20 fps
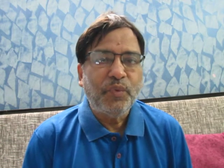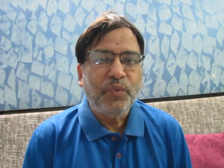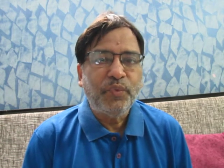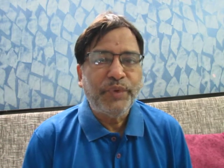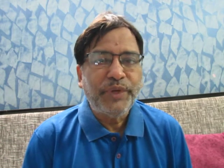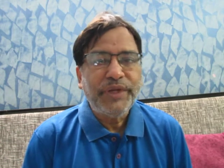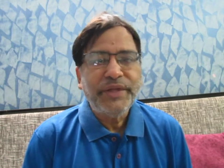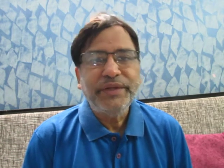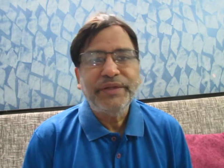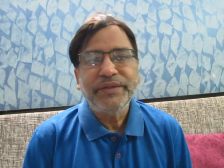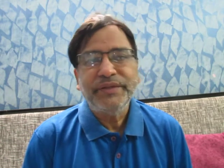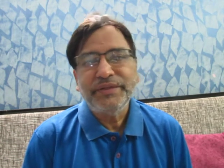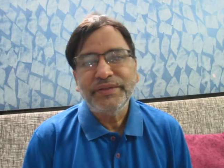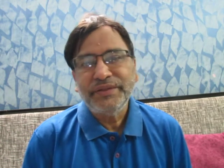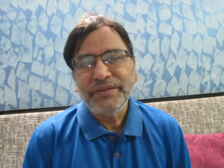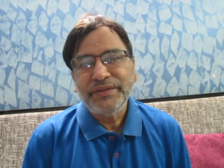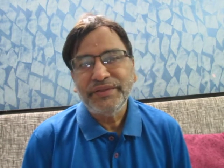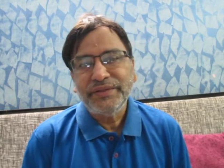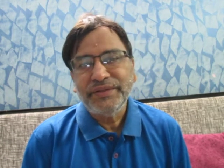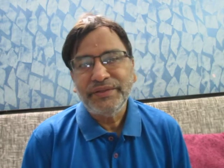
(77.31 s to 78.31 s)
Where
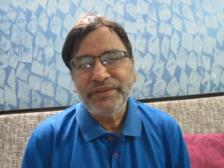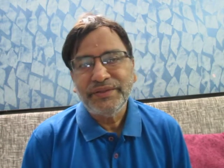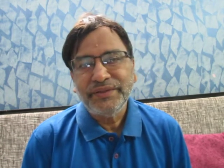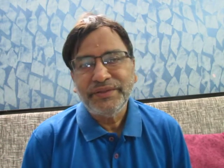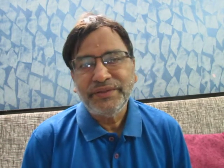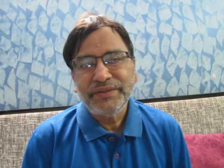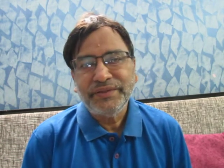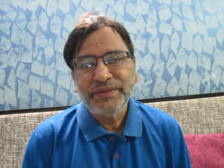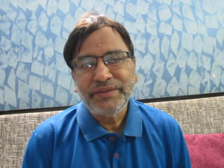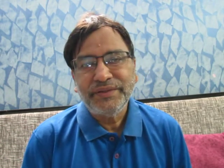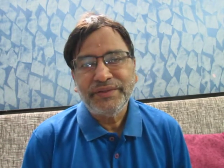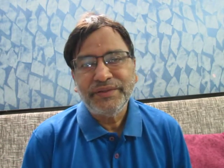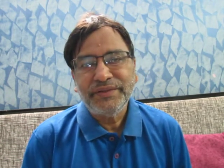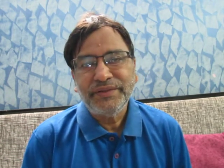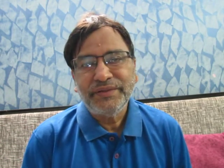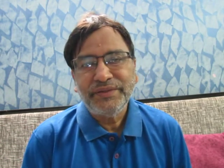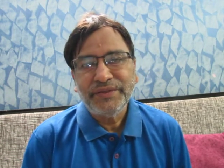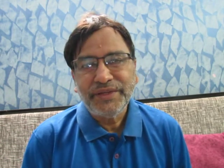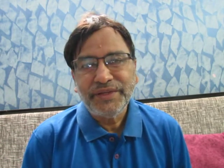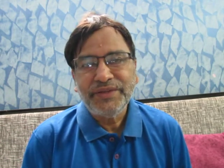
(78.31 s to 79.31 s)

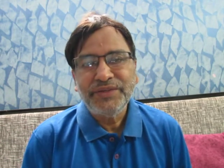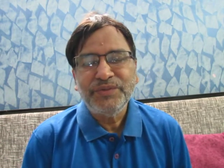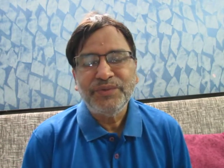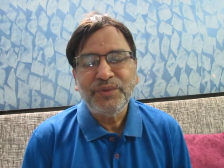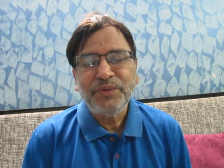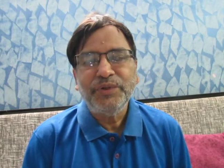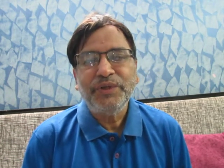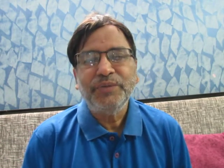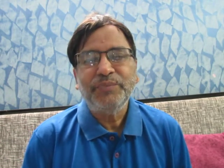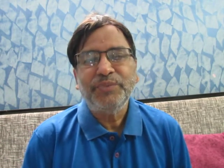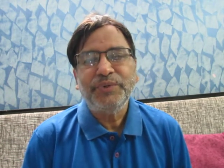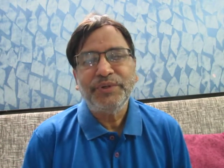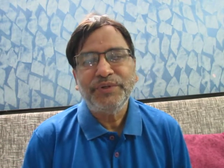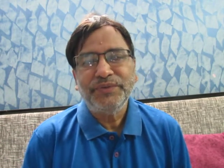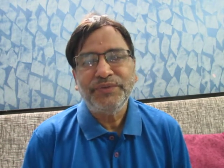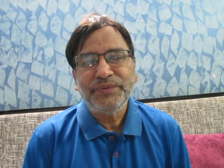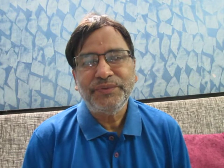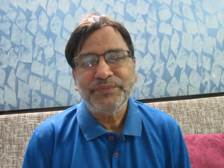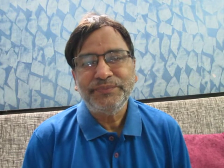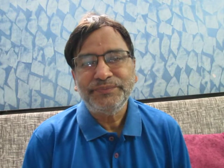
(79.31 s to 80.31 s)
there is no
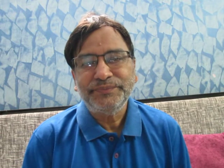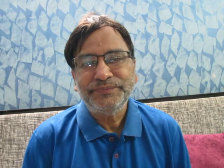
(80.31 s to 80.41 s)
nepotism,